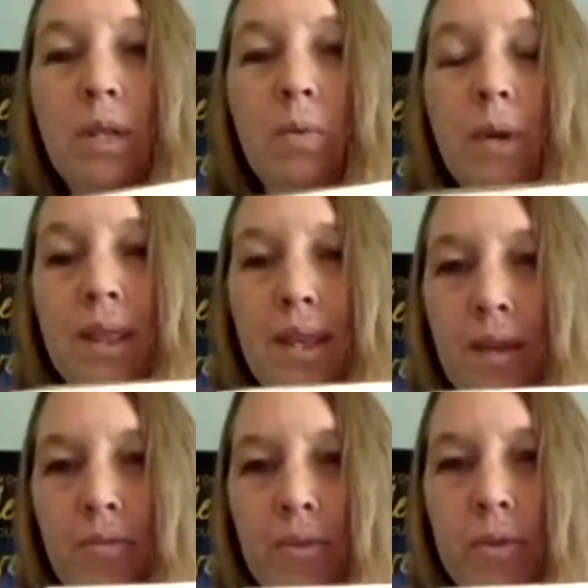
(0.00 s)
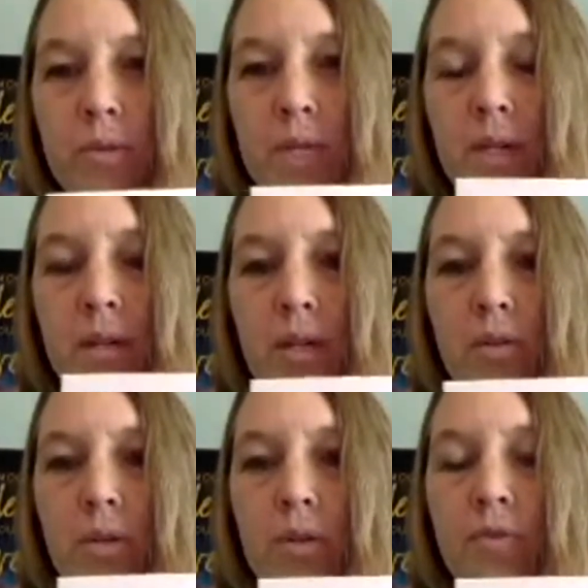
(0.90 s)
one thing from doTERRA that you
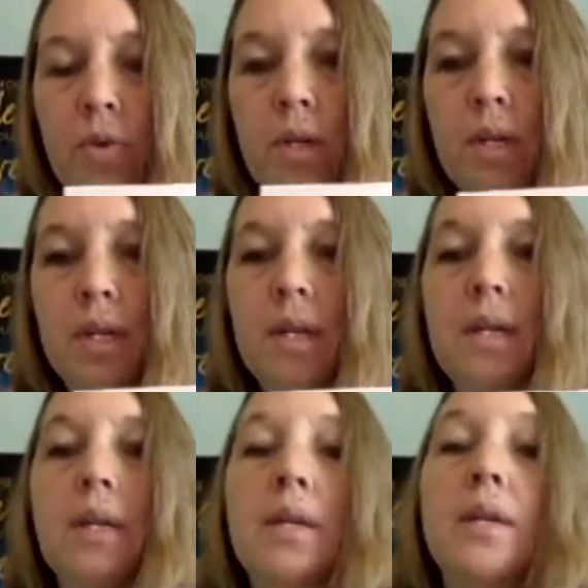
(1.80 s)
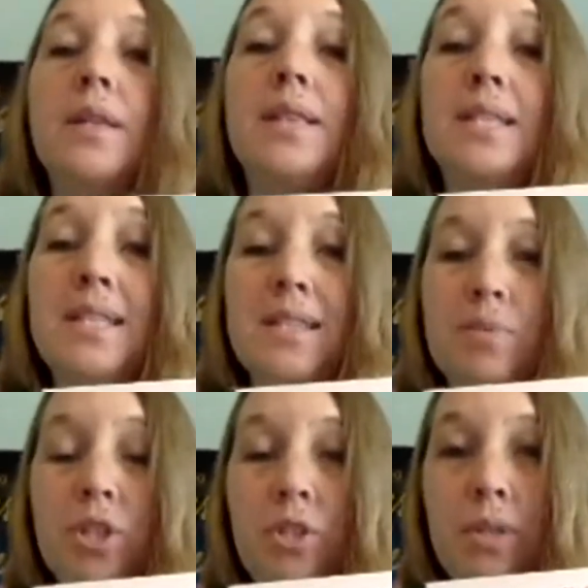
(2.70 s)
could afford, this is
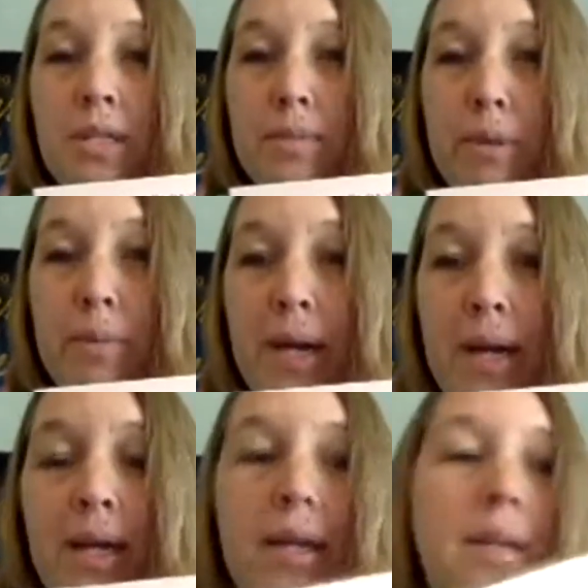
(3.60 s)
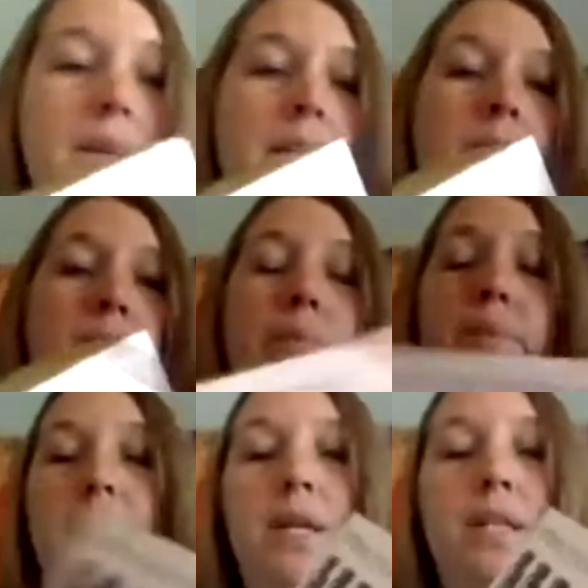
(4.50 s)
what you need to be buying.
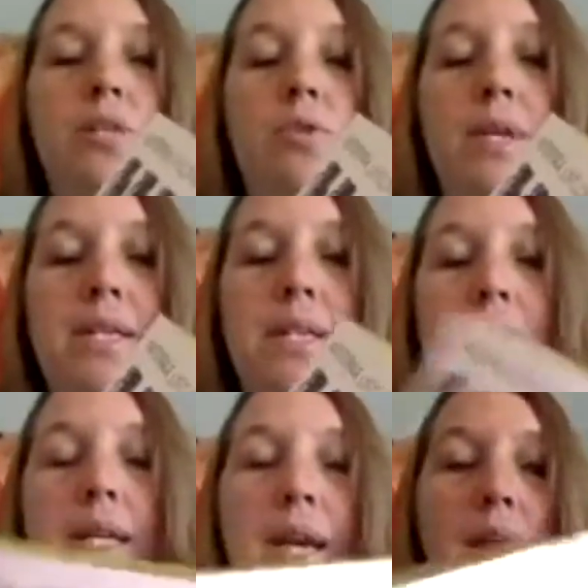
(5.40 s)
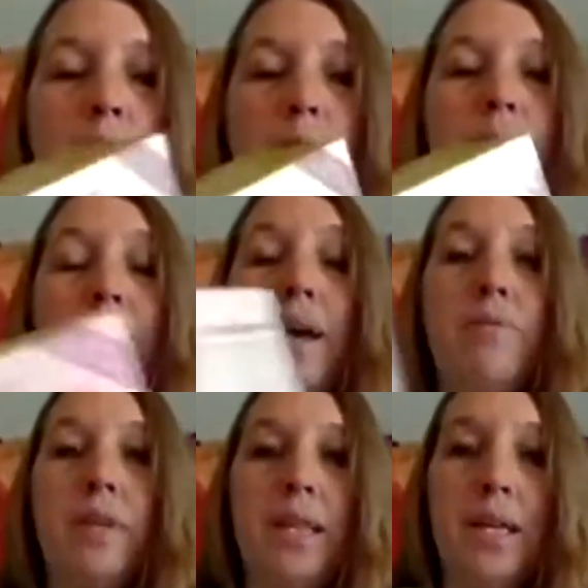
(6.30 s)
It's crazy. It helps with
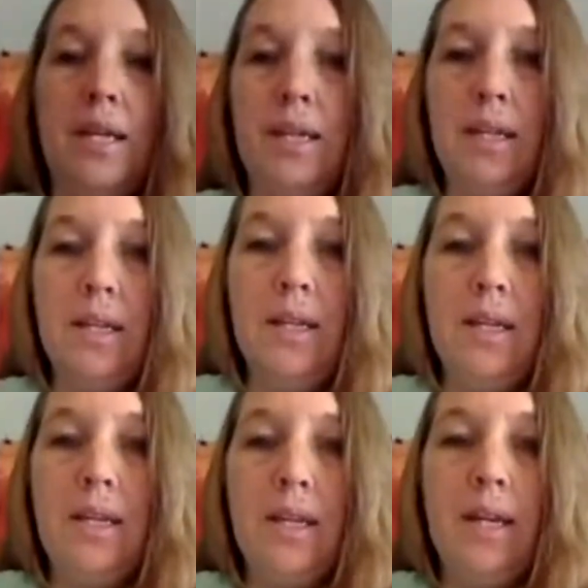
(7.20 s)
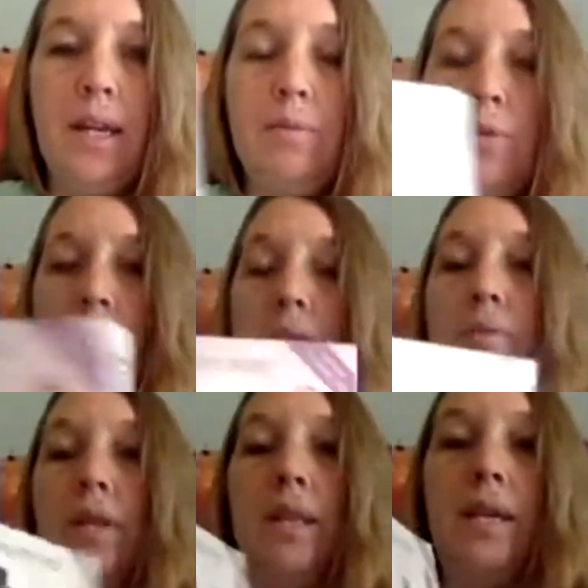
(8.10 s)
everything. It helps with
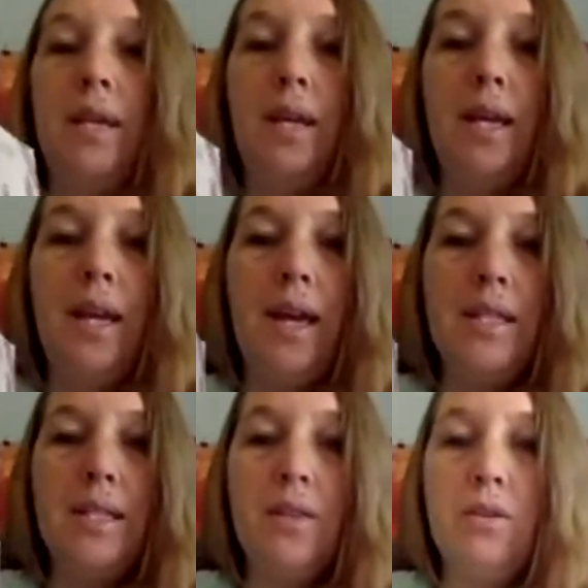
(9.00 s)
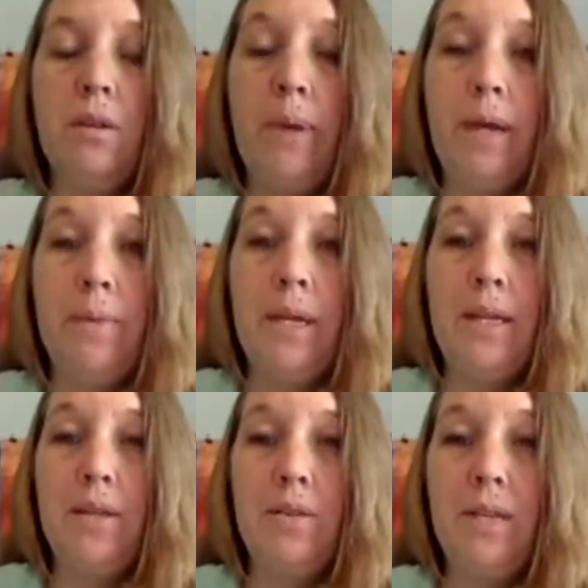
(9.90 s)
everything, and it has a
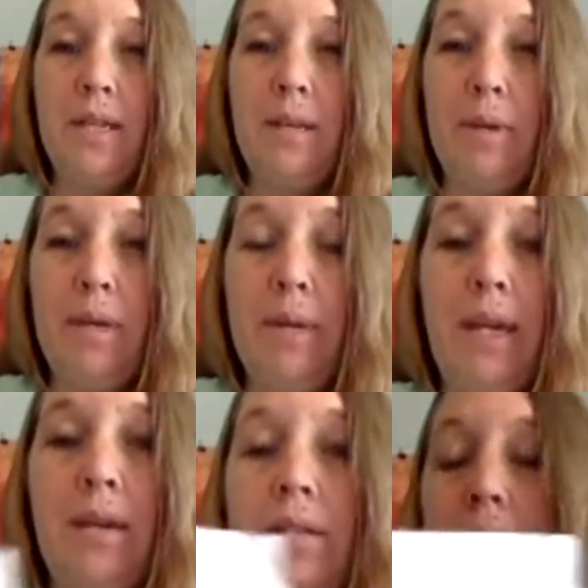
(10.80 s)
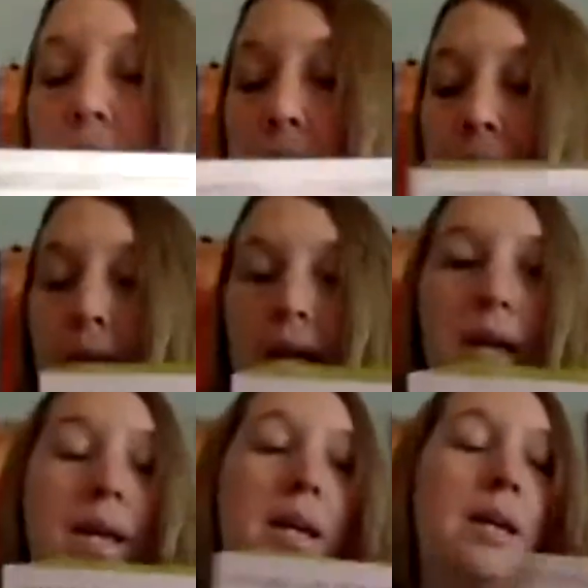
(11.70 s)
30-day money-back guarantee.
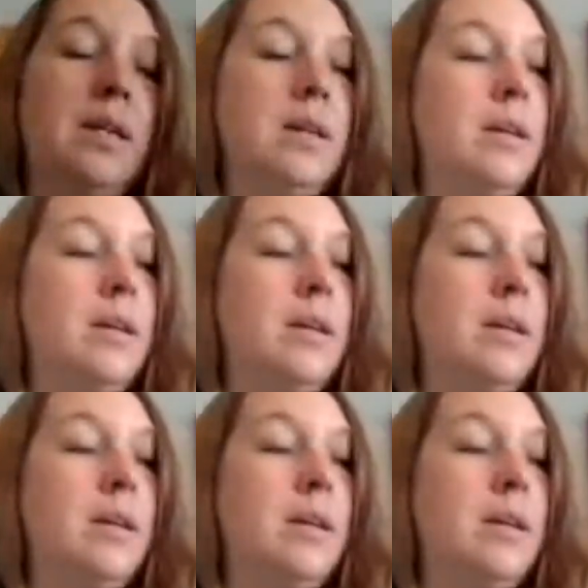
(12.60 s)
And